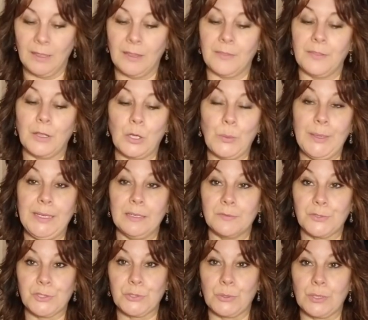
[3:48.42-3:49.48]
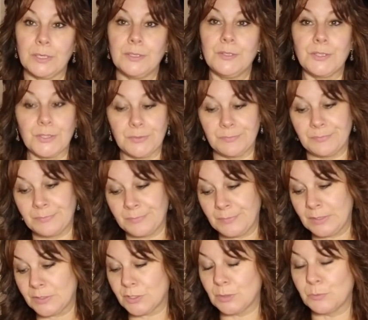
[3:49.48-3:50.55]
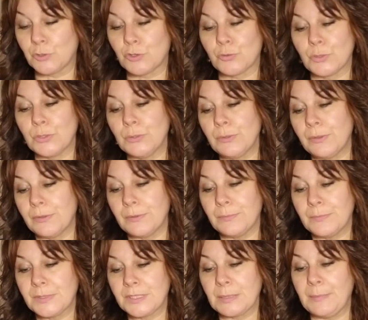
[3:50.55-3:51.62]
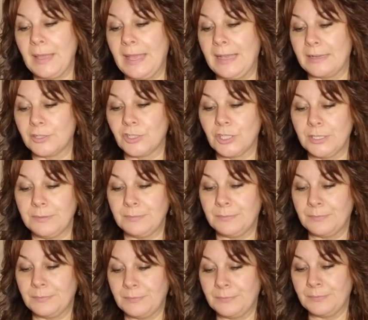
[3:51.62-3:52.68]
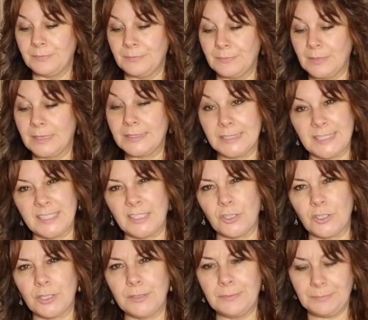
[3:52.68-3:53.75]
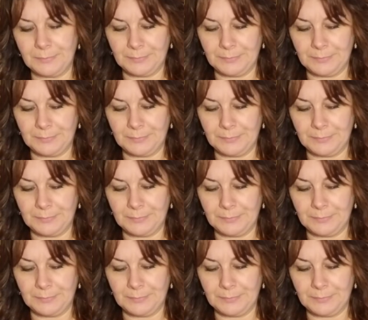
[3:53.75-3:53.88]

the Queen of Swords, some truth, some action, a decision,